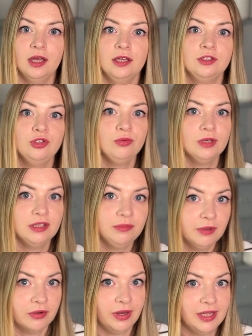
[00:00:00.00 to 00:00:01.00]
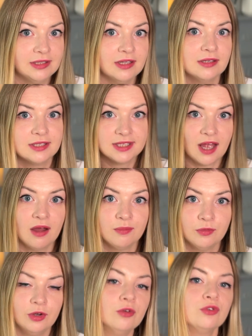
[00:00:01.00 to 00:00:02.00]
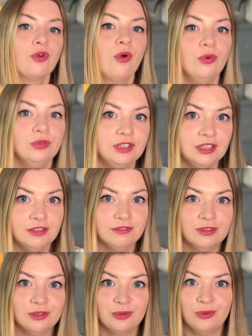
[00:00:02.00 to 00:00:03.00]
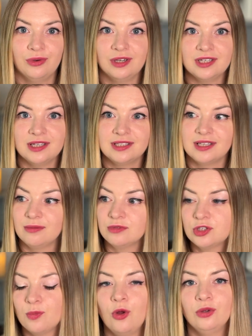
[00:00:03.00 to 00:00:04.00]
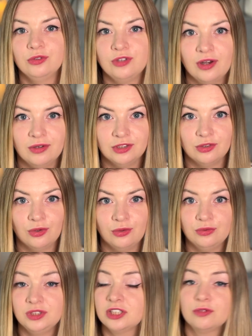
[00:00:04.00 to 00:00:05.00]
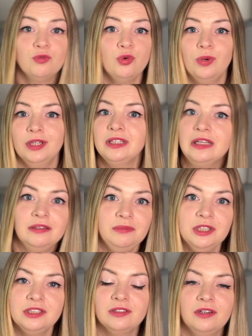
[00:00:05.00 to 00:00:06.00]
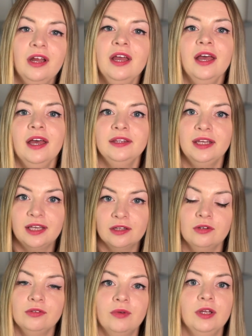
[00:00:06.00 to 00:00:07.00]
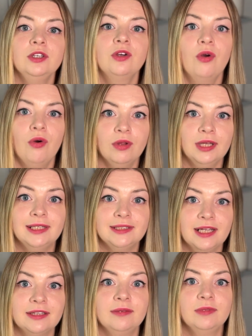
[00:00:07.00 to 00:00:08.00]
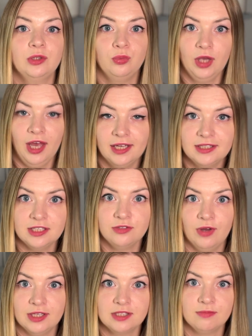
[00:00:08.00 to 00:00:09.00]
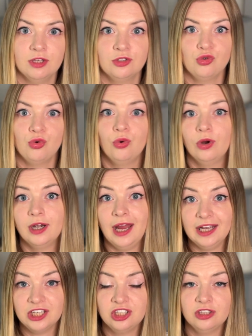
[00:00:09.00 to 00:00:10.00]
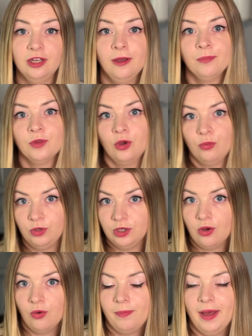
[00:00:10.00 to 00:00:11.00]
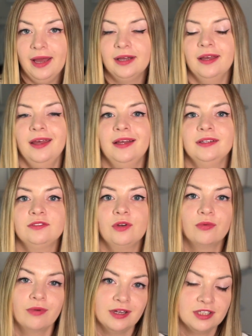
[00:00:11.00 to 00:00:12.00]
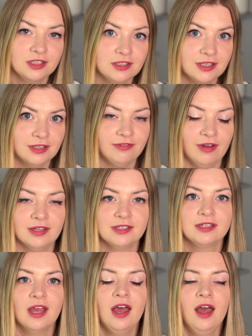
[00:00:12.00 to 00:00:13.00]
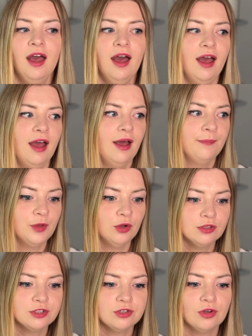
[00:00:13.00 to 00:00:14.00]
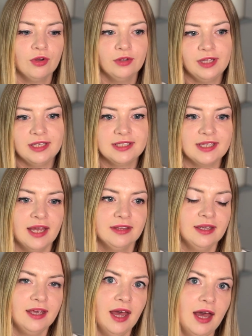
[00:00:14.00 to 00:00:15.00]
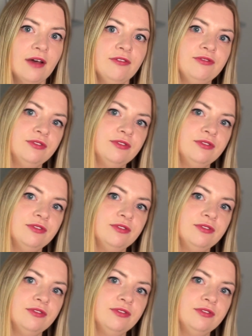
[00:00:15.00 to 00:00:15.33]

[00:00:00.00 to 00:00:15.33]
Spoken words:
Do we liberate some road even or some small territory, or just move 1 kilometer, they can already call and tell them that we had advancement, or actually we go back and Russians advance. Also, they said they have